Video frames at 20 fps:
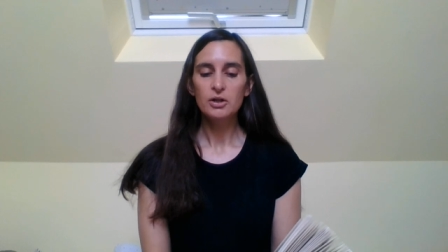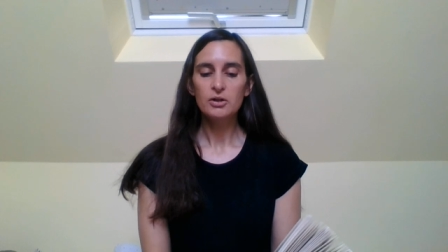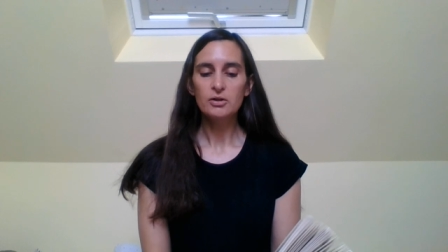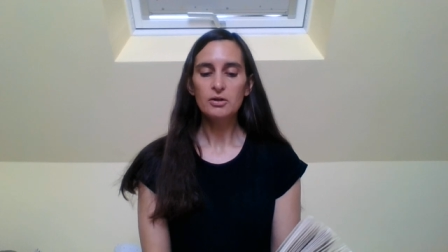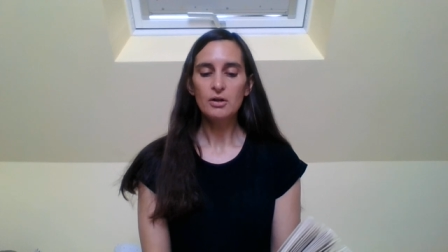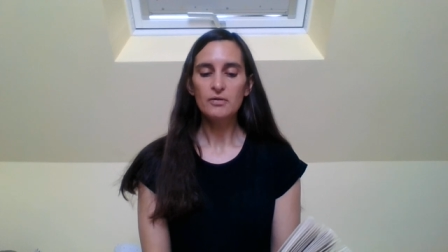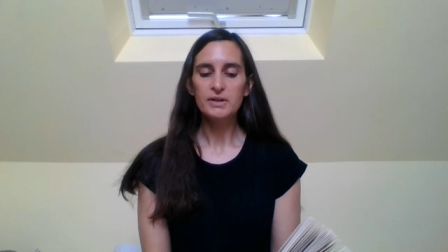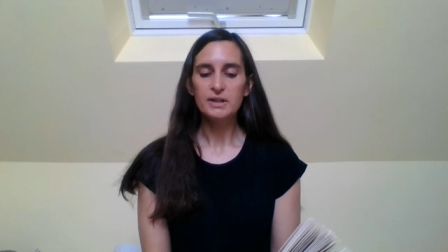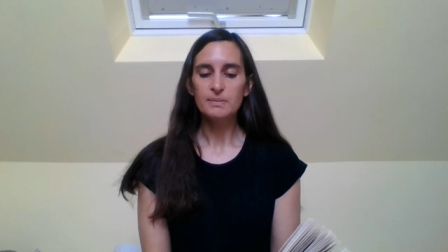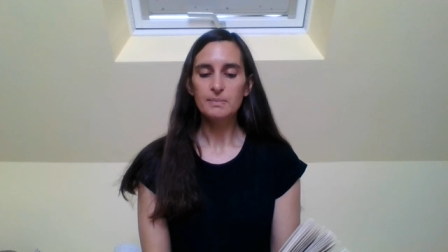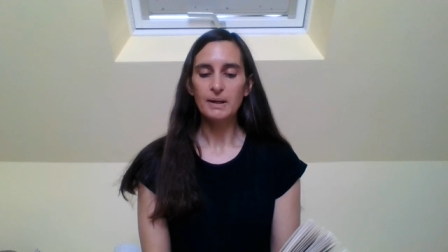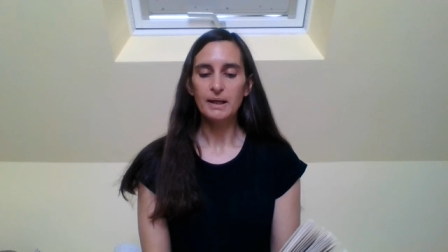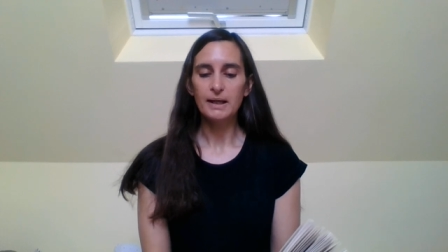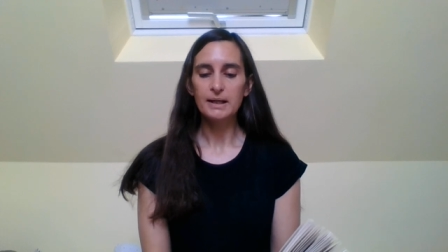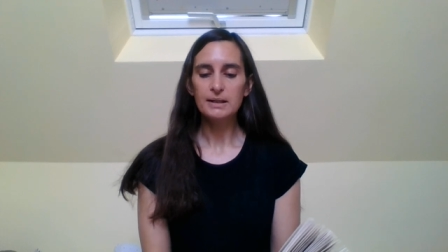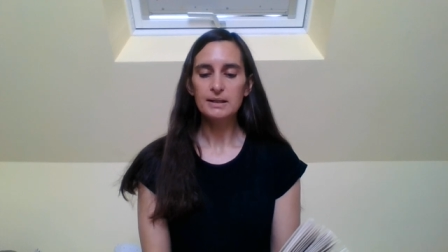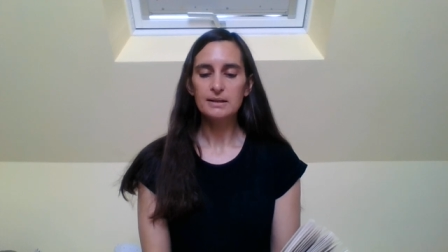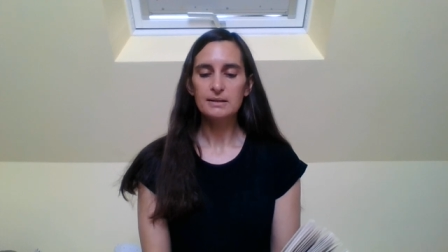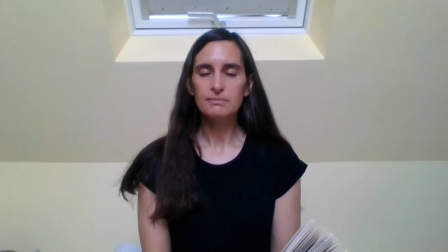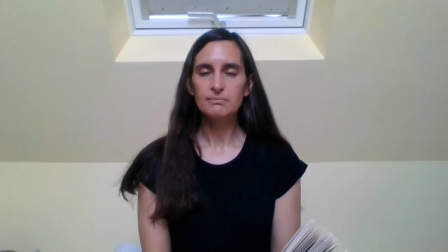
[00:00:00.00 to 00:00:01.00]
You know this
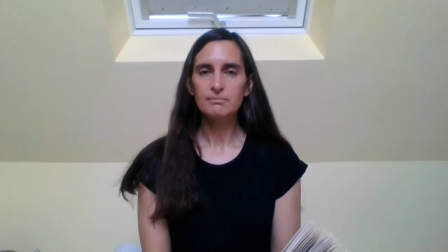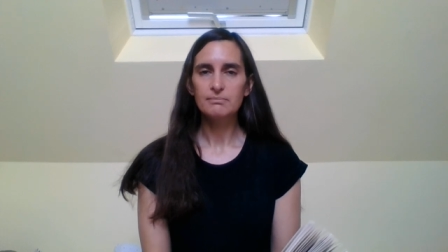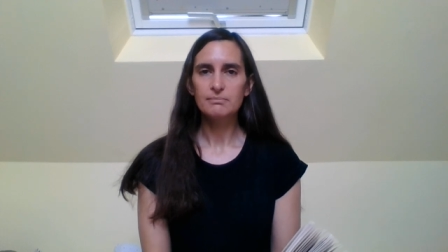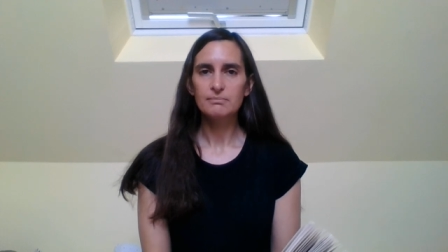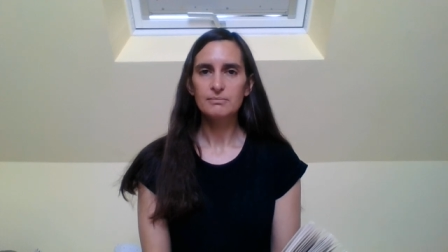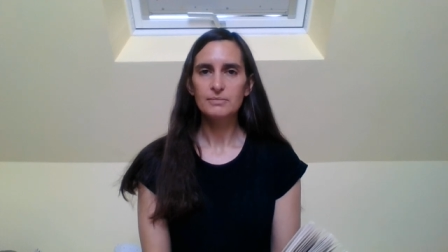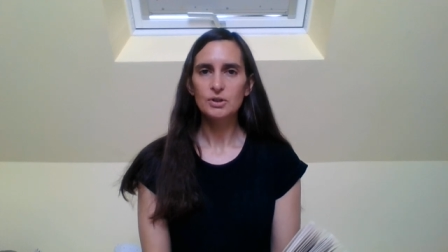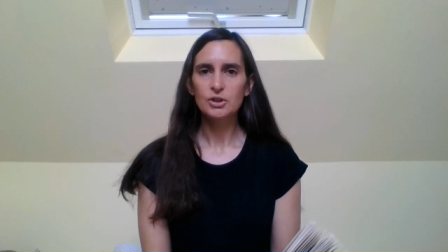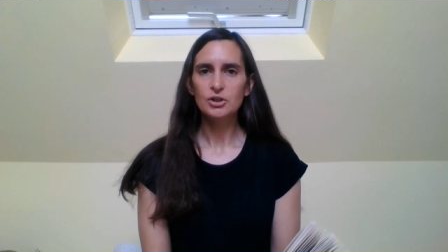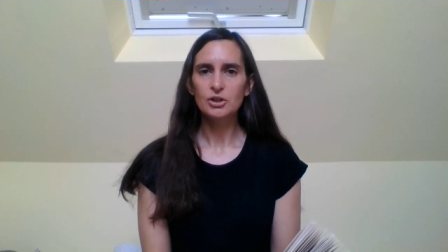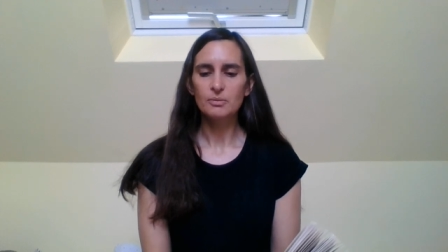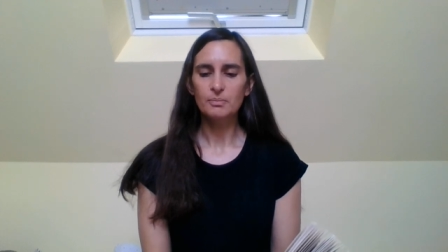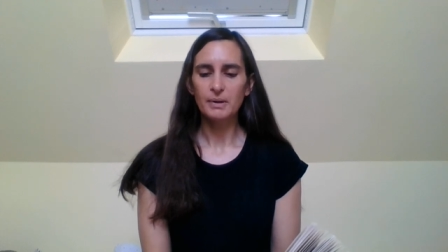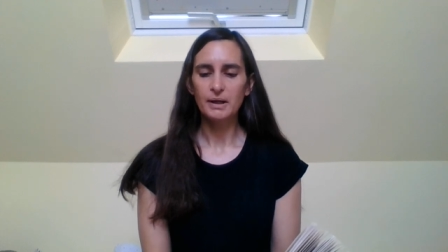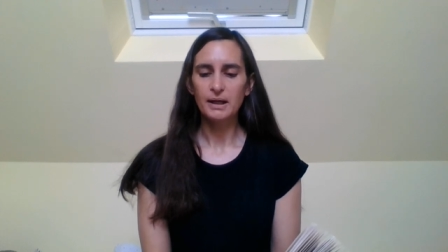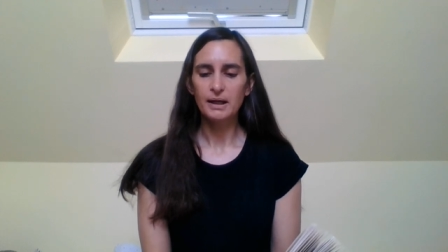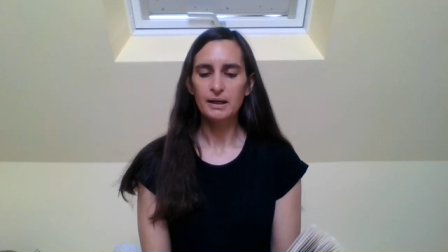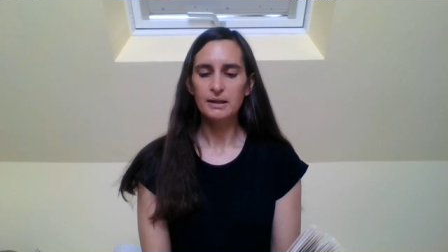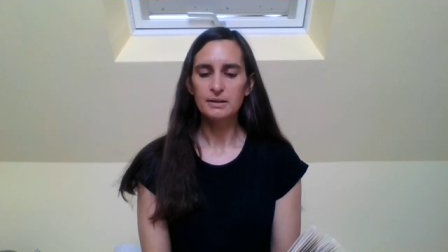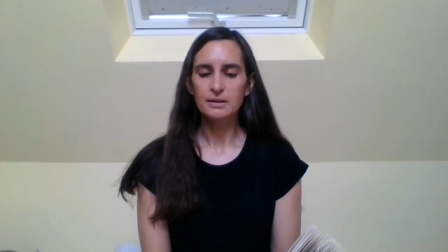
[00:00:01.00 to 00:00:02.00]
place? I shook my
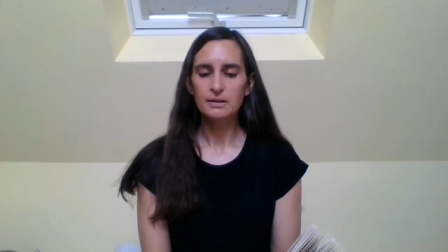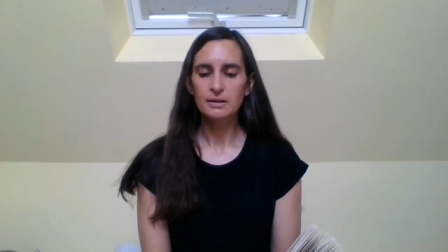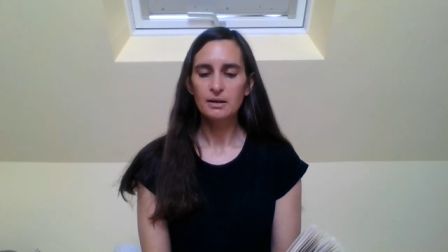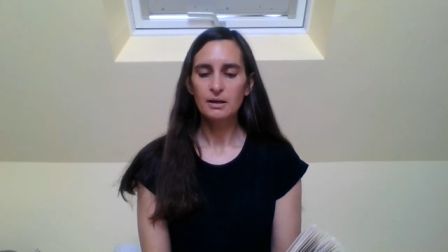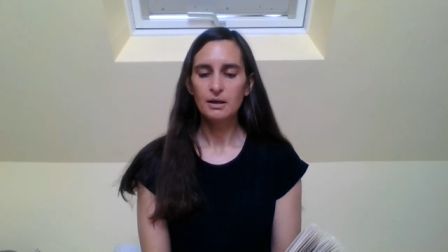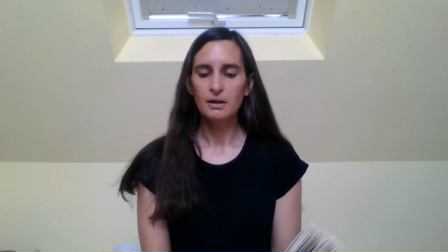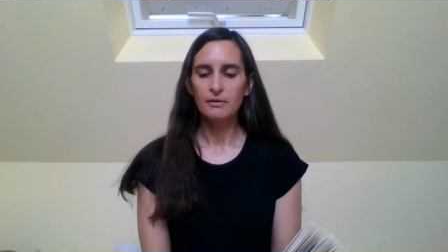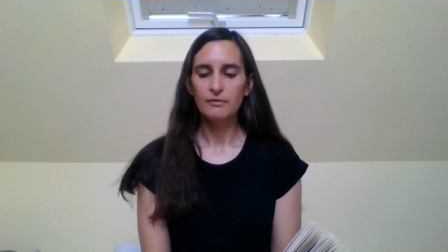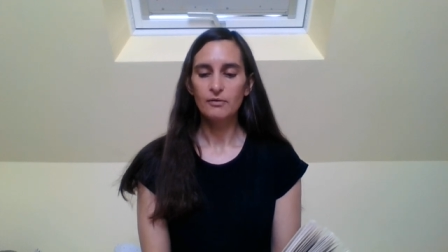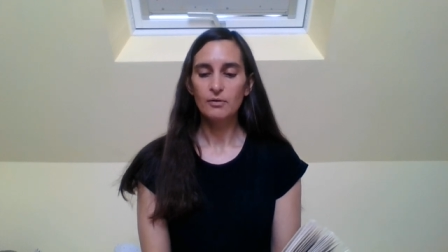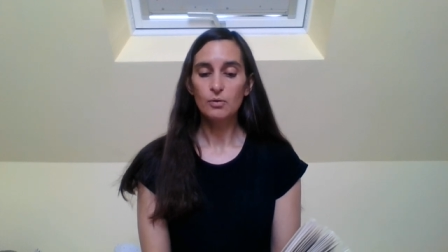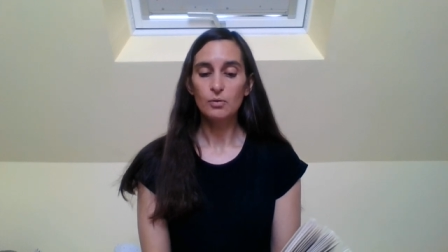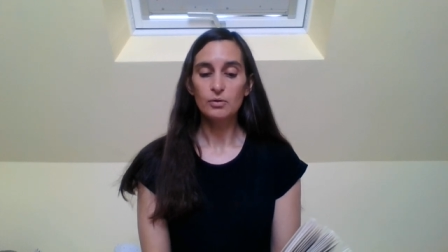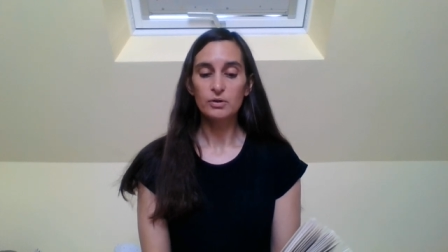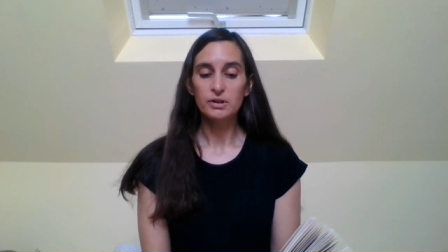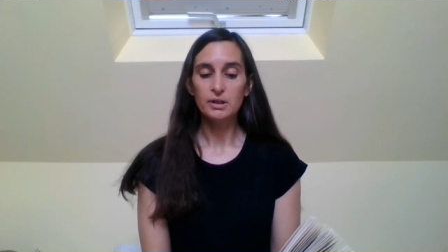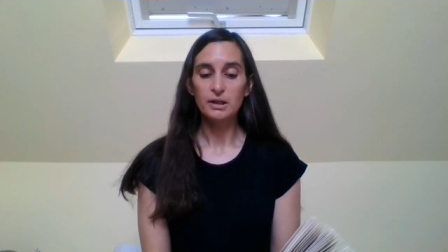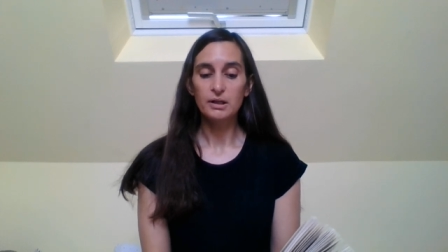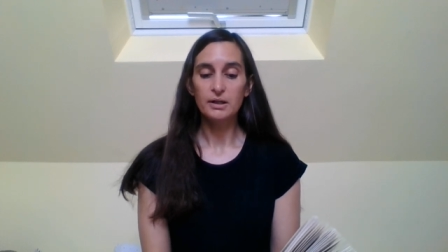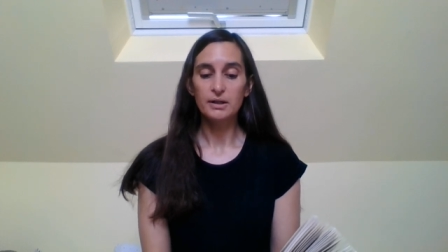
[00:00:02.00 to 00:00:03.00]
head. Of
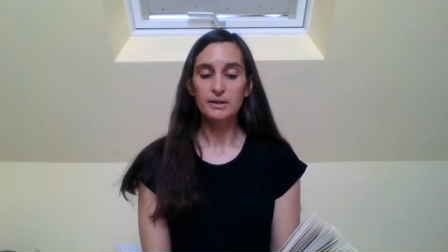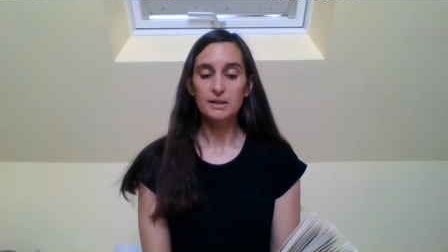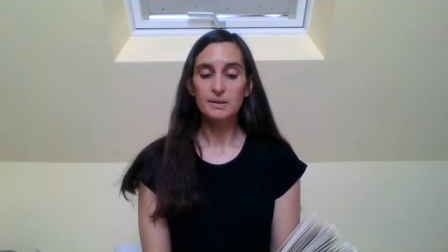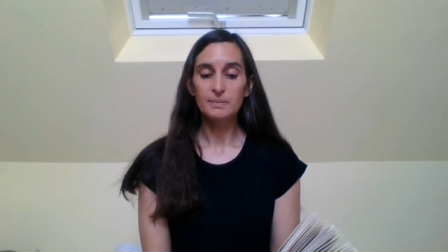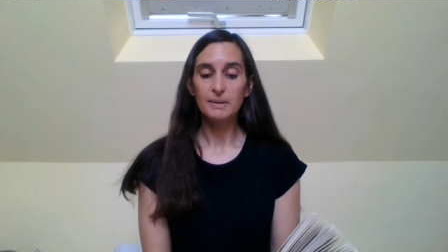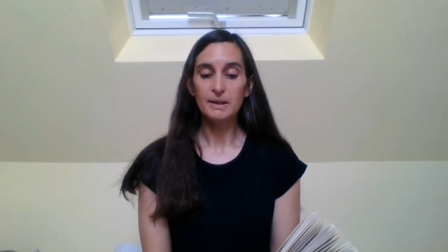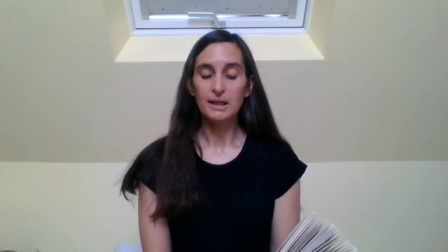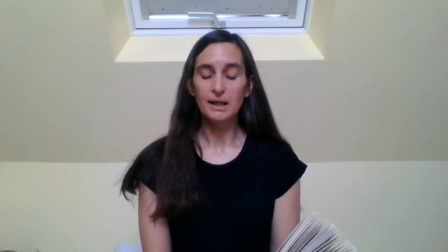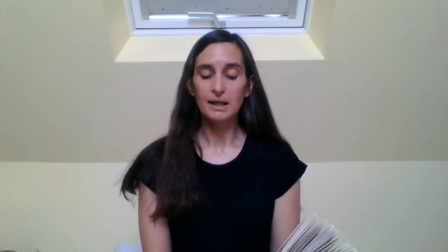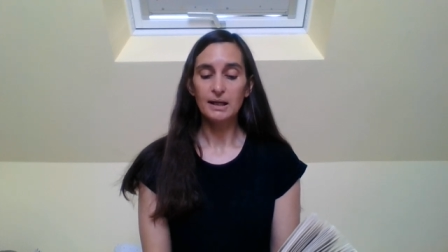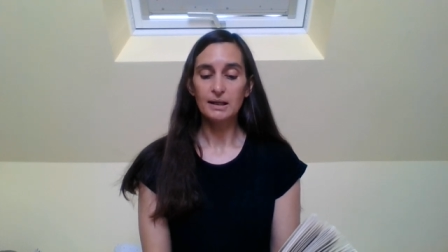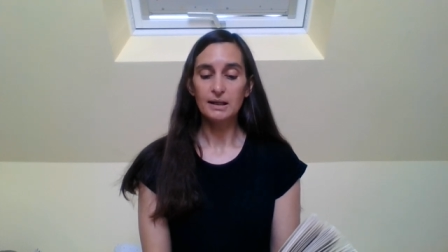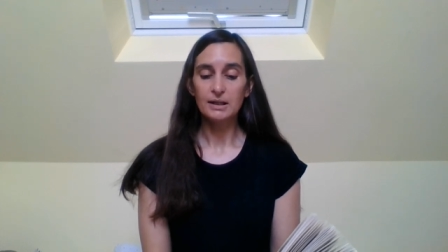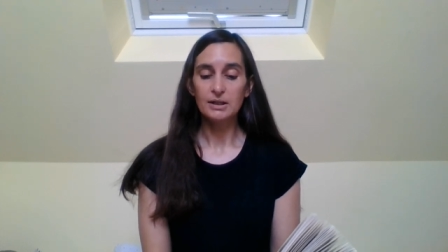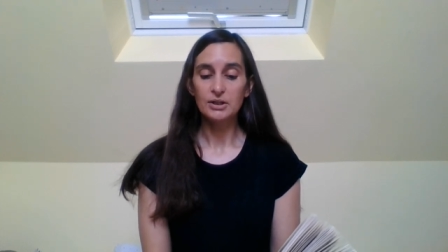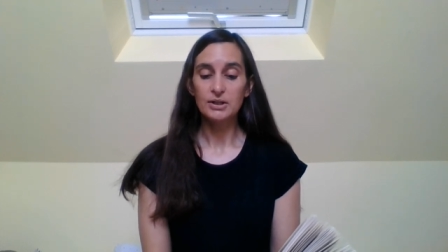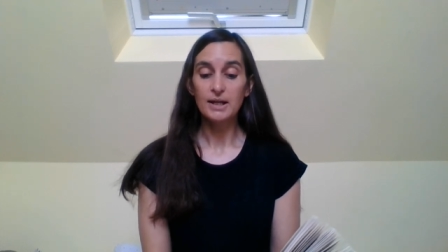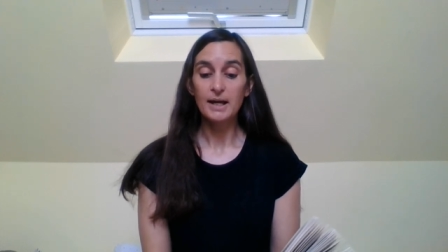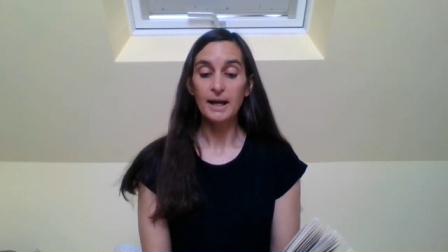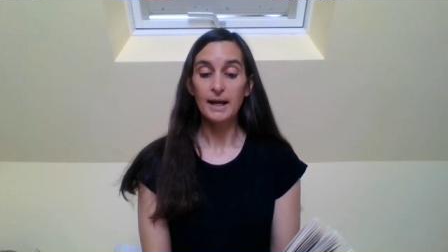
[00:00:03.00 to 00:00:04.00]
course, I learnt to speak
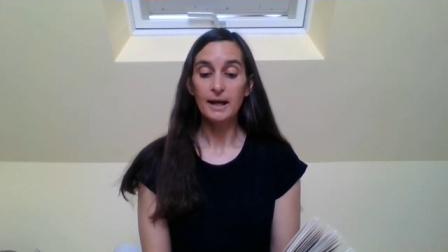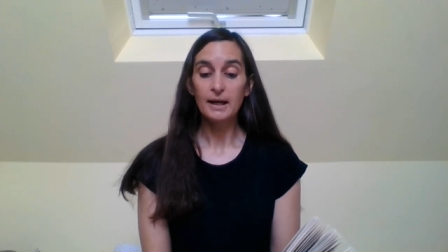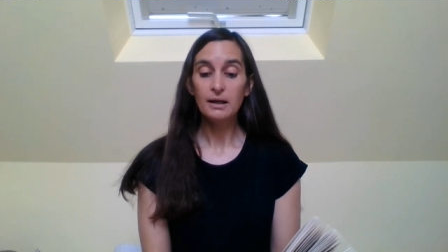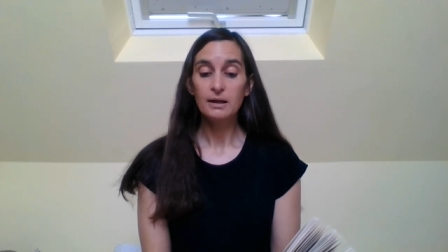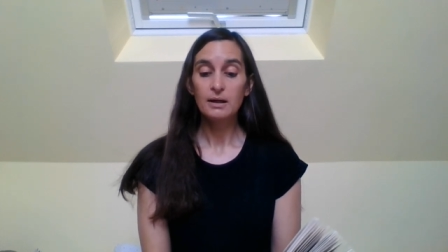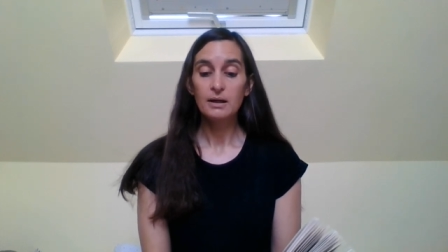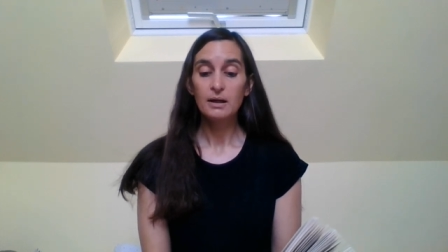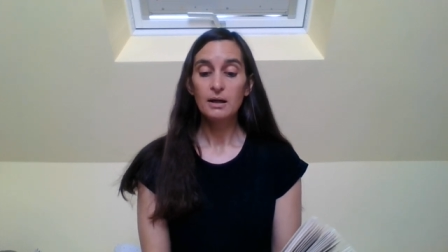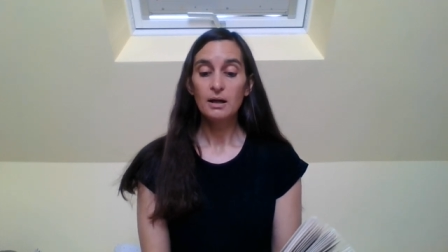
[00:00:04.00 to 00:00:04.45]
English there.